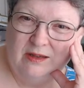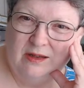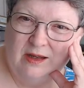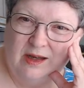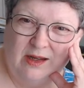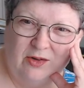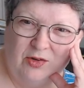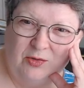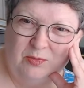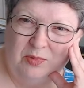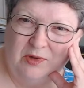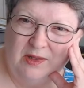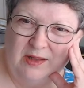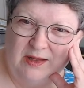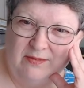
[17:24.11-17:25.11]
I couldn't
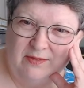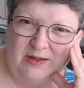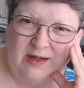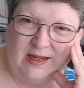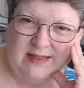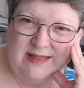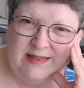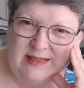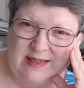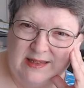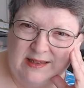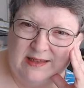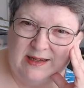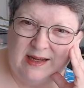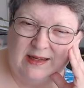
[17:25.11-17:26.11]
believe it. I
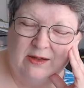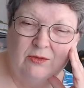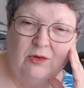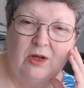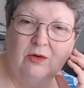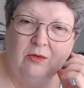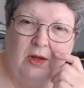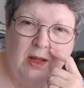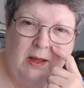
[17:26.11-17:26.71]
did. I don't know